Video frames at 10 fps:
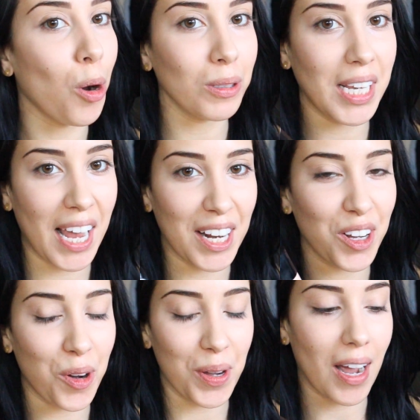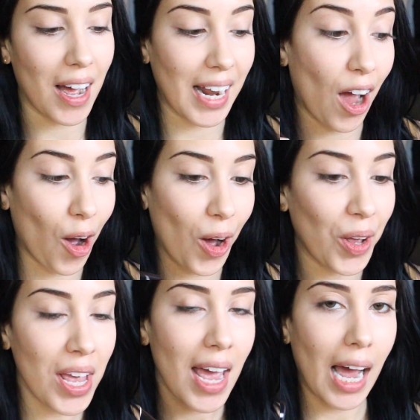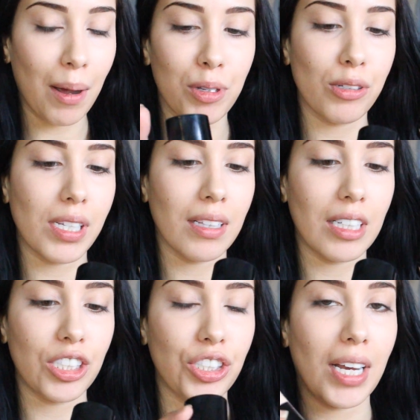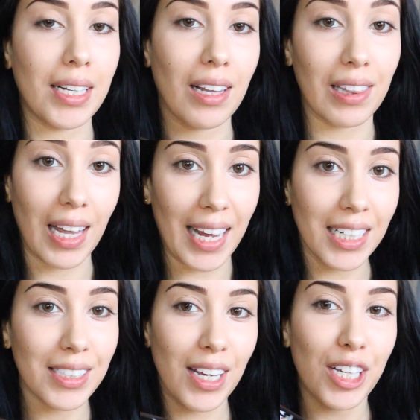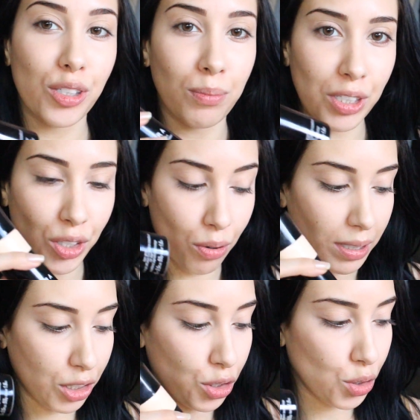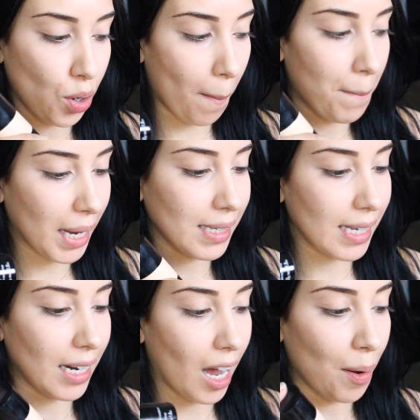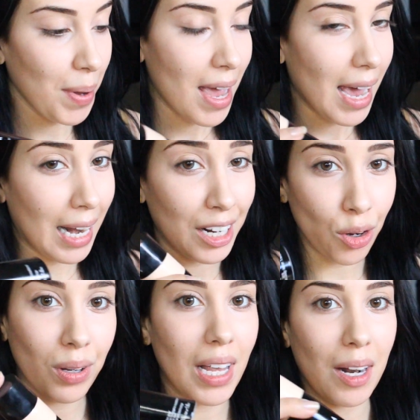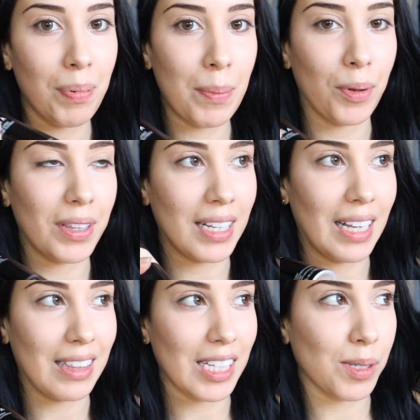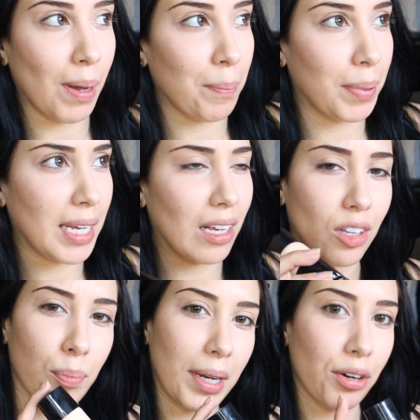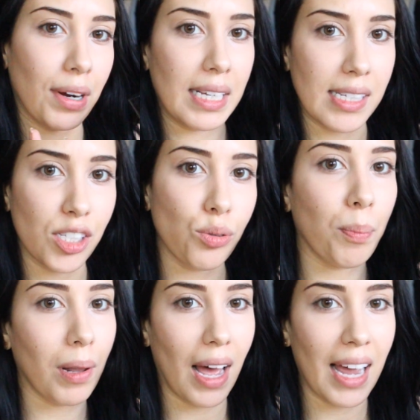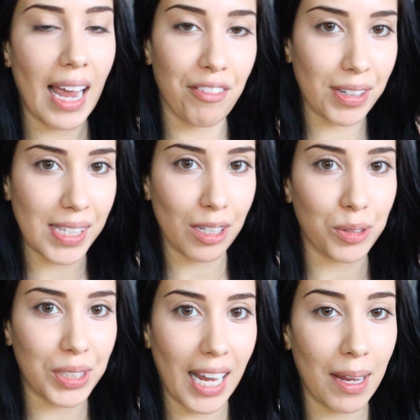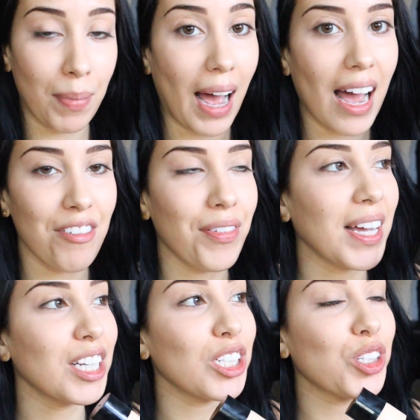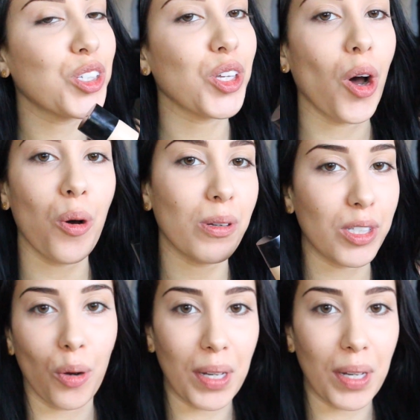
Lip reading: no tan going on at all, I'm using the shade Light. So I'm just going to mix it up, and I know a lot of people think that this might be a little bit crazy to apply every single day, but I find it so